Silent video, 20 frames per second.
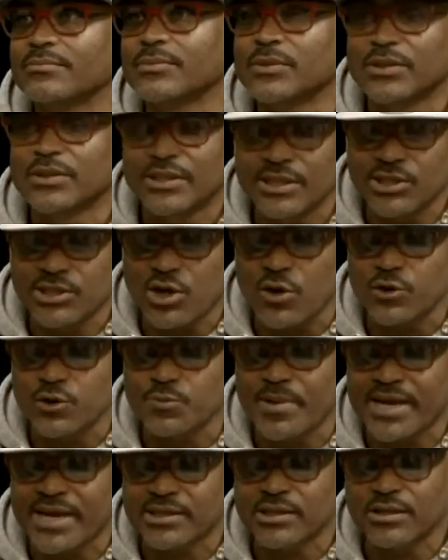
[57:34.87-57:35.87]
This goes
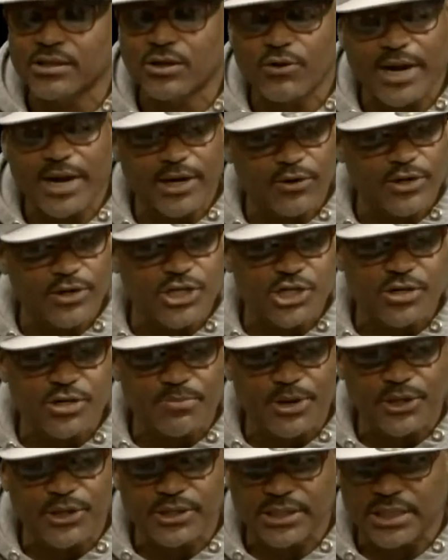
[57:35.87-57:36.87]
back to the great
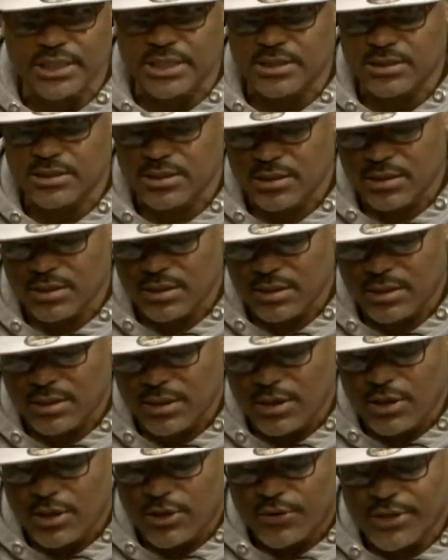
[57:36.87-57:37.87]
Krishnamurti.
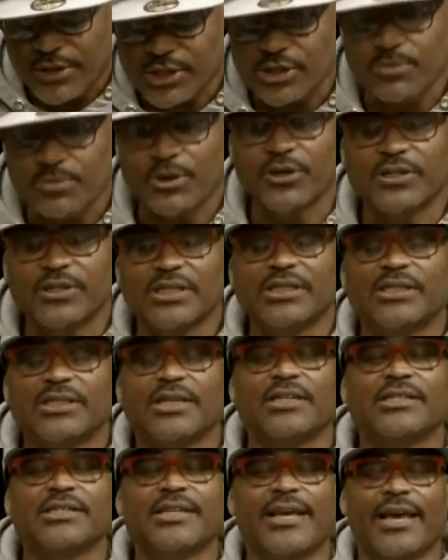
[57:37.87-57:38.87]
Krishnamurti
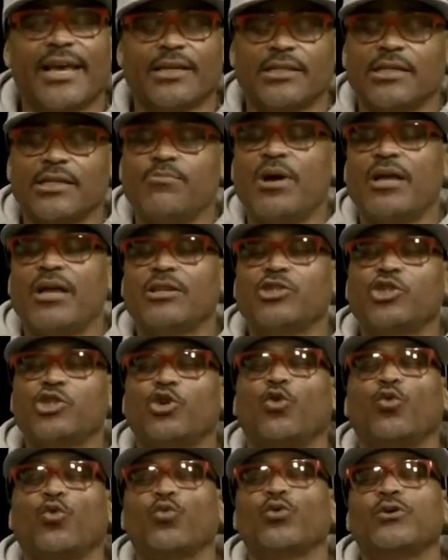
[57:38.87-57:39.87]
says the
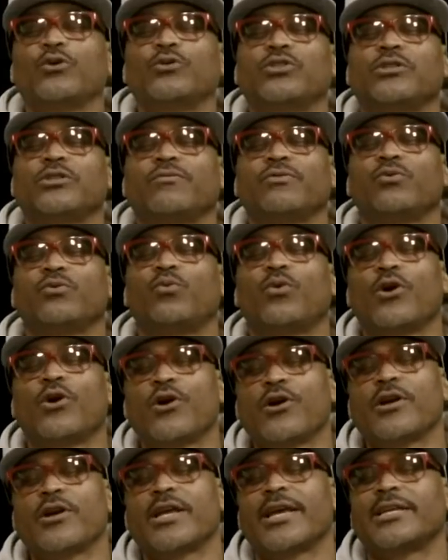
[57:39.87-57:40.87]
etymological roots of the
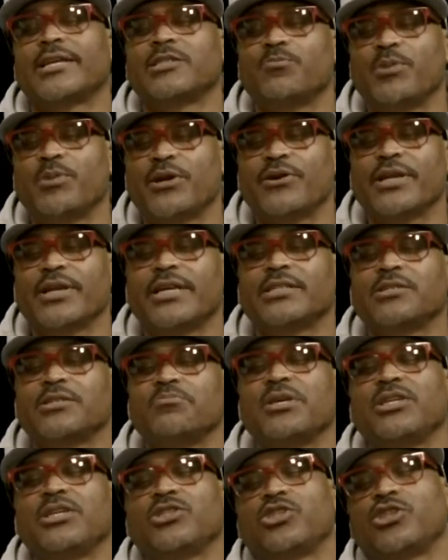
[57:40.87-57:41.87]
word experience
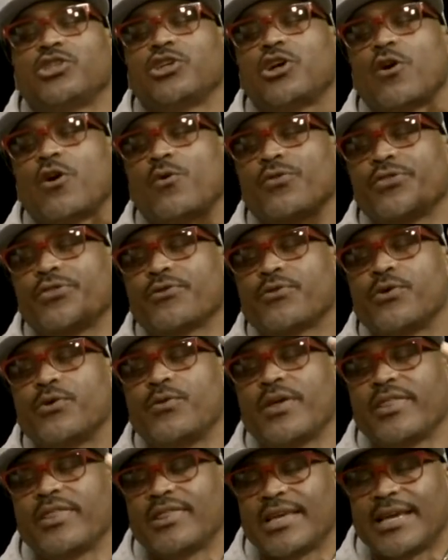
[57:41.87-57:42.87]
means to go through
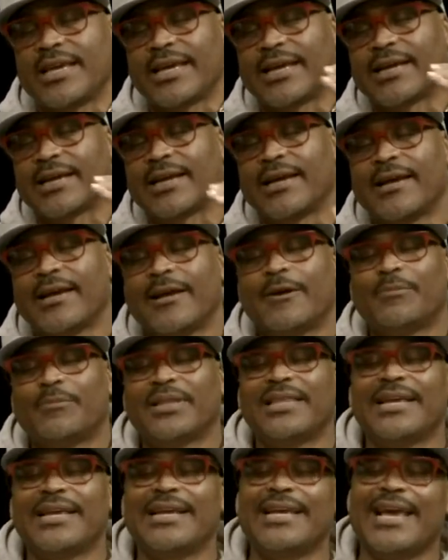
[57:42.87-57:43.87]
a thing. But
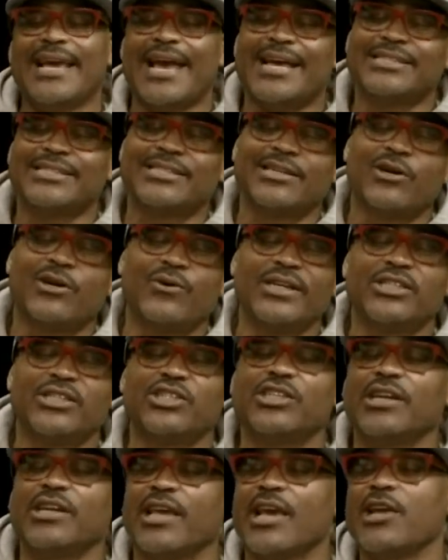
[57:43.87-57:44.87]
then he asked the
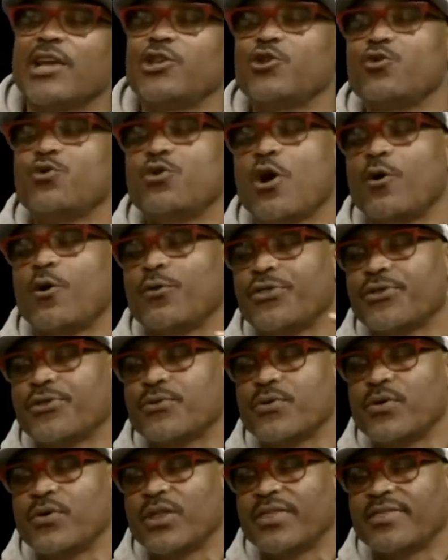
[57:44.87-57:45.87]
question, can you go
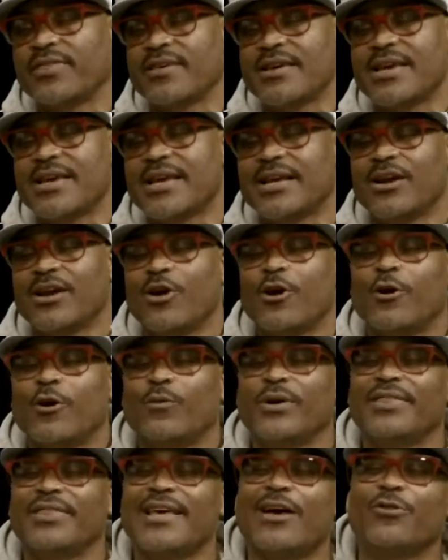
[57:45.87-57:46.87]
through a thing
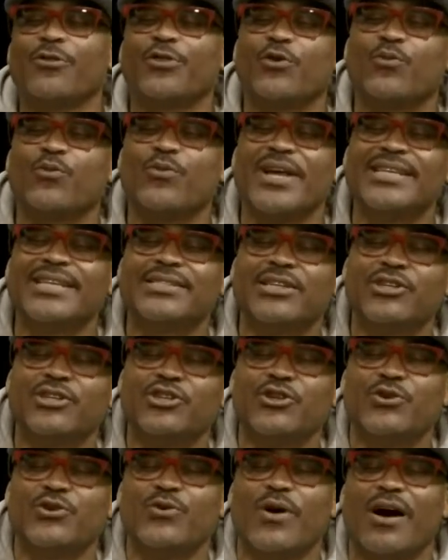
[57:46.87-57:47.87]
without the
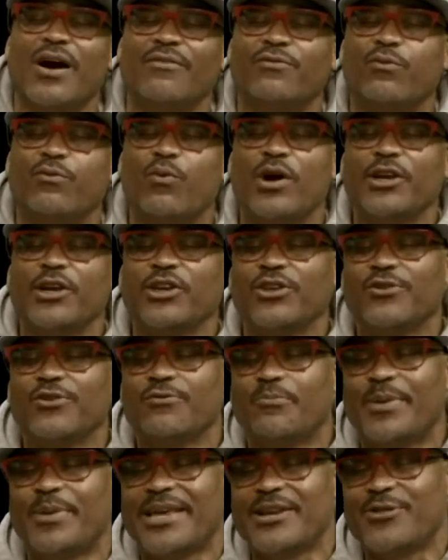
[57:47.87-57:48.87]
residue of what
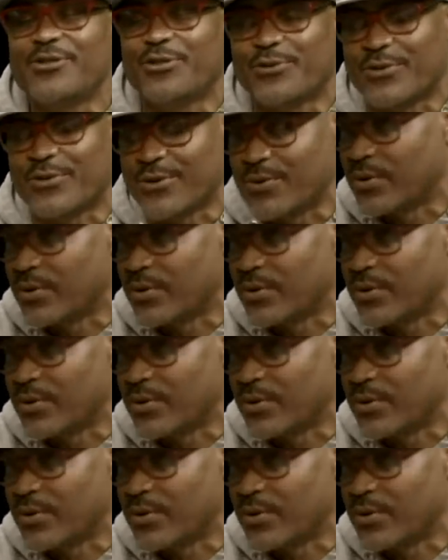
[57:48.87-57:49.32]
you've been through?